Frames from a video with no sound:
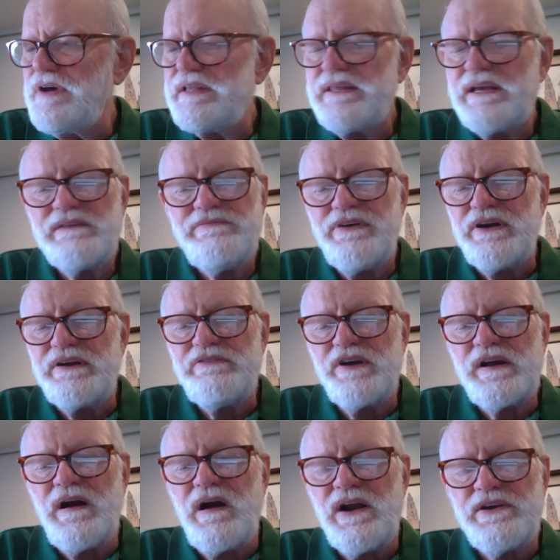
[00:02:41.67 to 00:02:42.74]
So I think very,
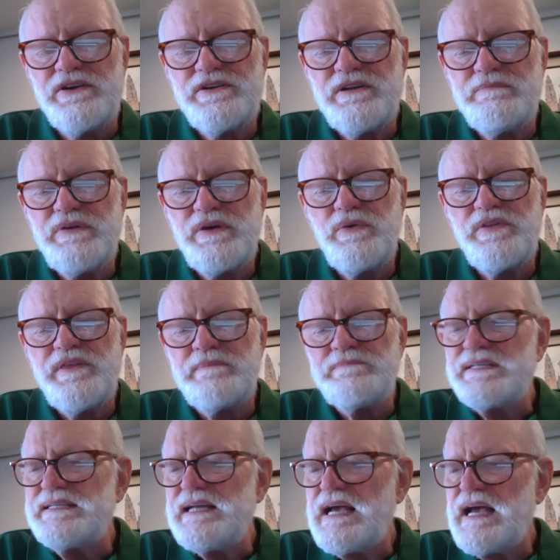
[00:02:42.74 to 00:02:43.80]
very honored to be with them
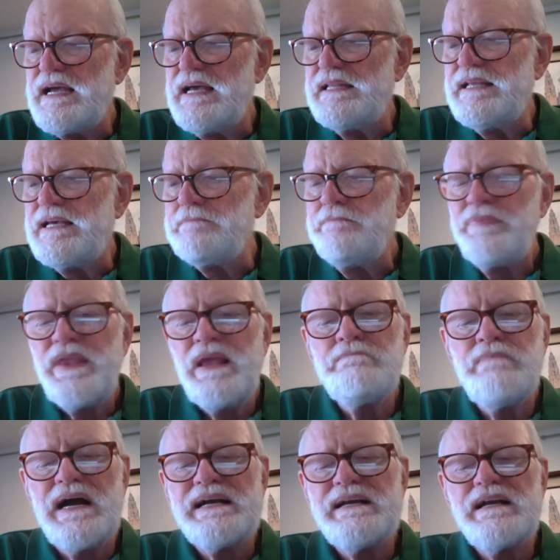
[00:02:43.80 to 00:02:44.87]
today. And then
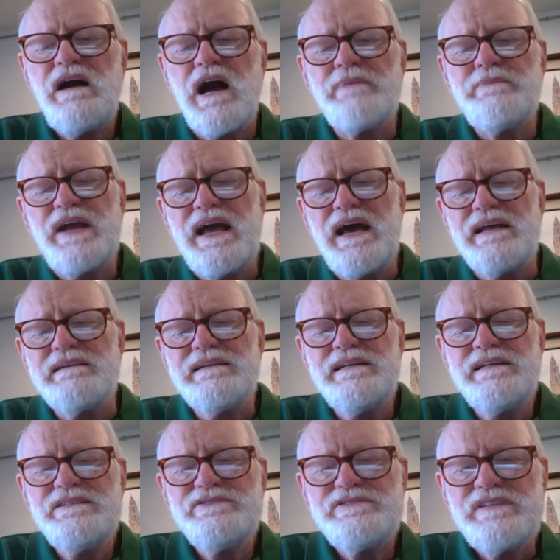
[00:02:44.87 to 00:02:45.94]
my comrade,
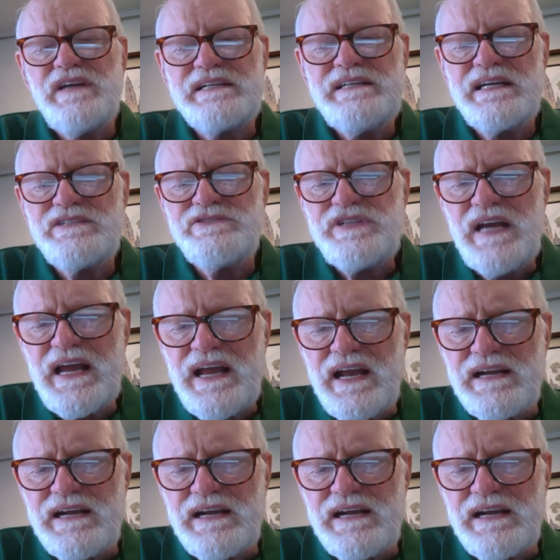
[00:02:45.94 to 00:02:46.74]
Sanyin.